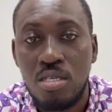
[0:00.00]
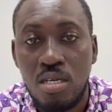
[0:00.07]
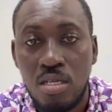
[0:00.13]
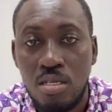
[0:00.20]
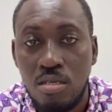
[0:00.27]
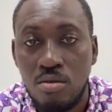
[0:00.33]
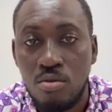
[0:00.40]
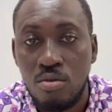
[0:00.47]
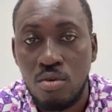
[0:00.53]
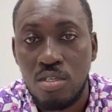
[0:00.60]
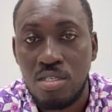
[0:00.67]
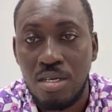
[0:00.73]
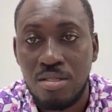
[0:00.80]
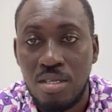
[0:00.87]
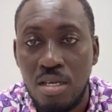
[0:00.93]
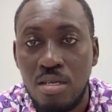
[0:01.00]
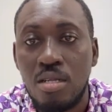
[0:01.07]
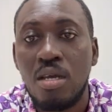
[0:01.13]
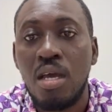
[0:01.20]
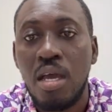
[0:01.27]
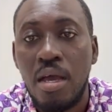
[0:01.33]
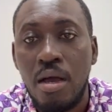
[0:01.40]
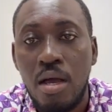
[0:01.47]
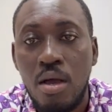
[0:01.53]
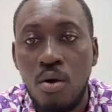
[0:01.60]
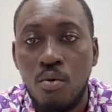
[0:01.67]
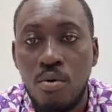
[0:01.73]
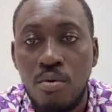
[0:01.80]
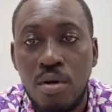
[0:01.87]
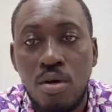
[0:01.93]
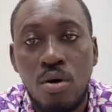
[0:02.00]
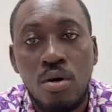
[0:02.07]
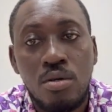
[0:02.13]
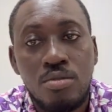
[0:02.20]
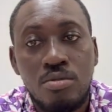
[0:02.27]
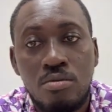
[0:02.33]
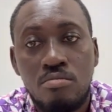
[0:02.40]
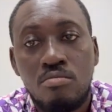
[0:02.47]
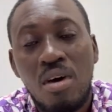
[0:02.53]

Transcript: and all that, we were called